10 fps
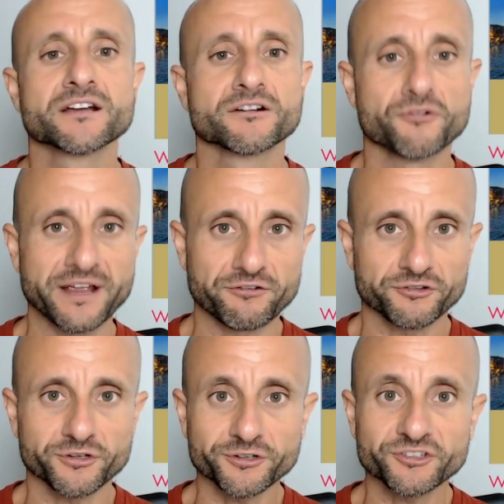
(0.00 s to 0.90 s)
Great
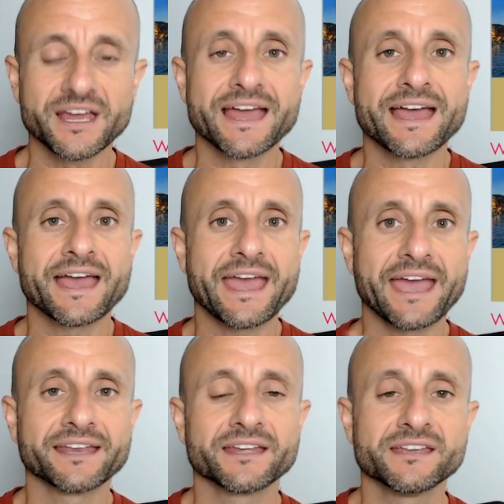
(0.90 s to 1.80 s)
resource.
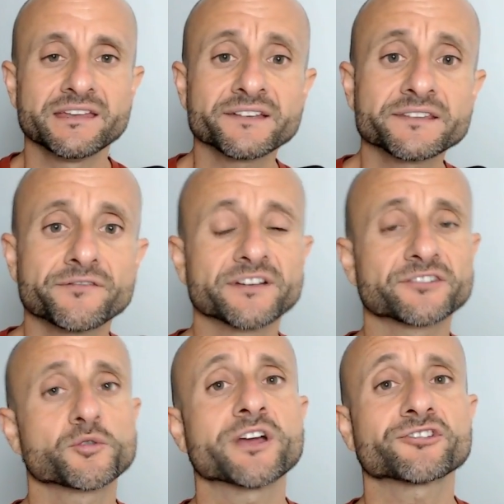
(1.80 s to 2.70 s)
And here's the
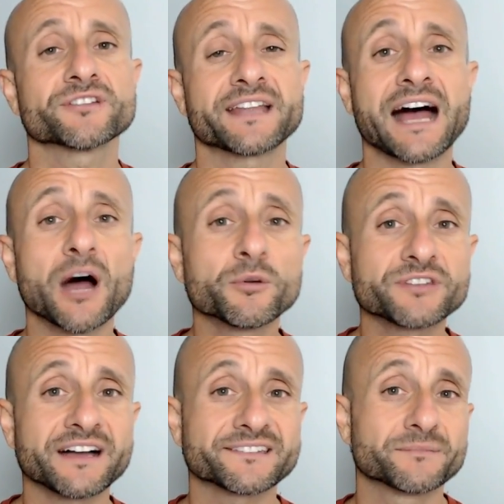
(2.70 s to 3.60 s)
first question that I was
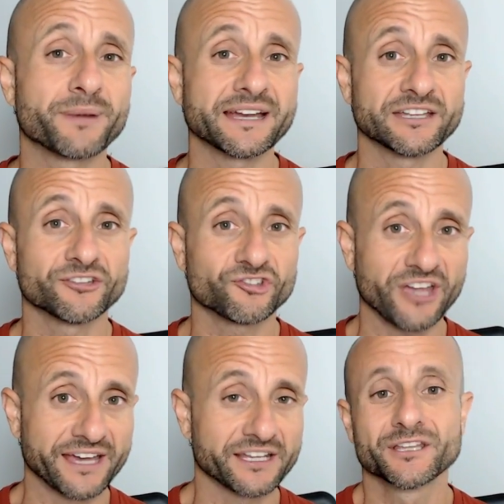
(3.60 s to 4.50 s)
asked by
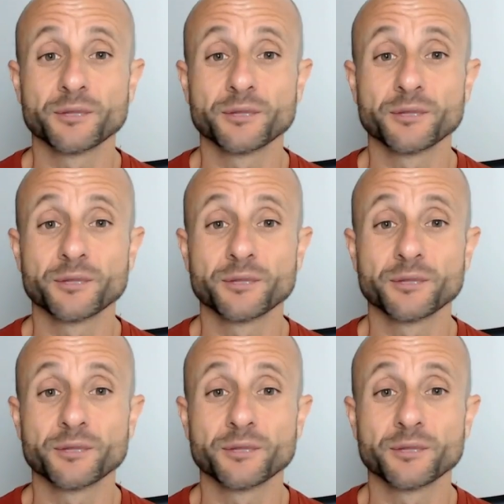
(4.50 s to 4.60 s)
Jed,